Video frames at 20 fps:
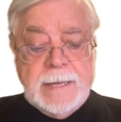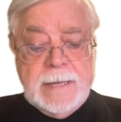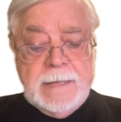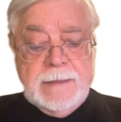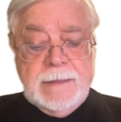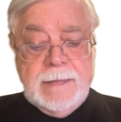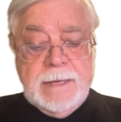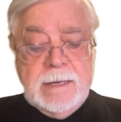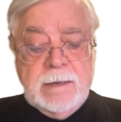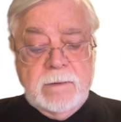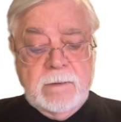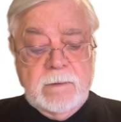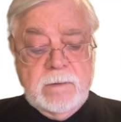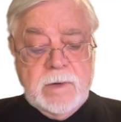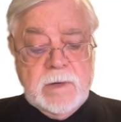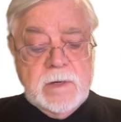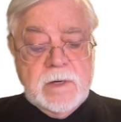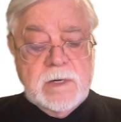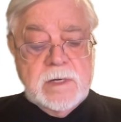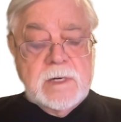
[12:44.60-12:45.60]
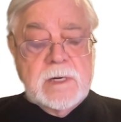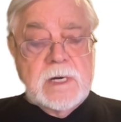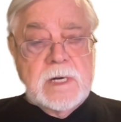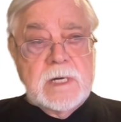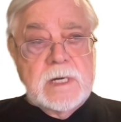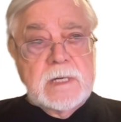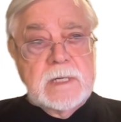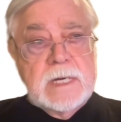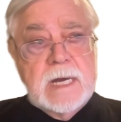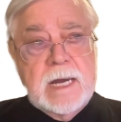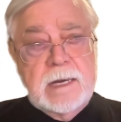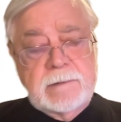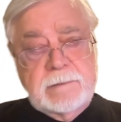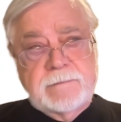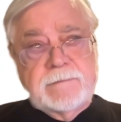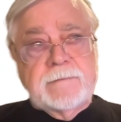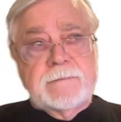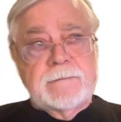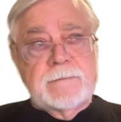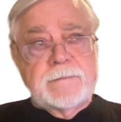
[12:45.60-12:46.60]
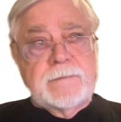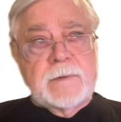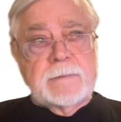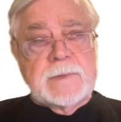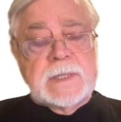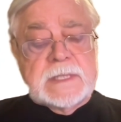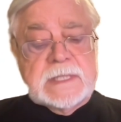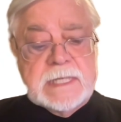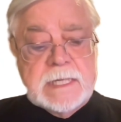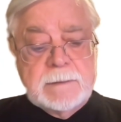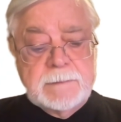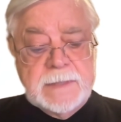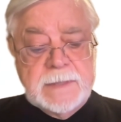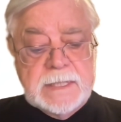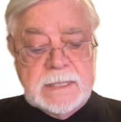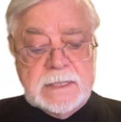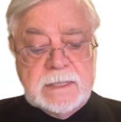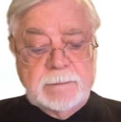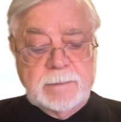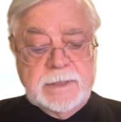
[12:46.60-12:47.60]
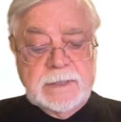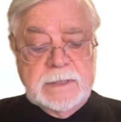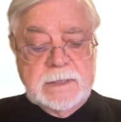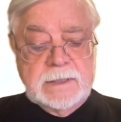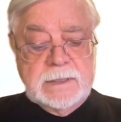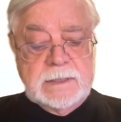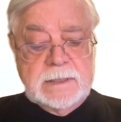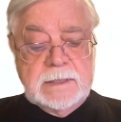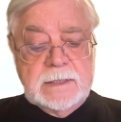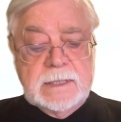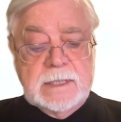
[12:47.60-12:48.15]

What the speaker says: They were not from the same disciplines,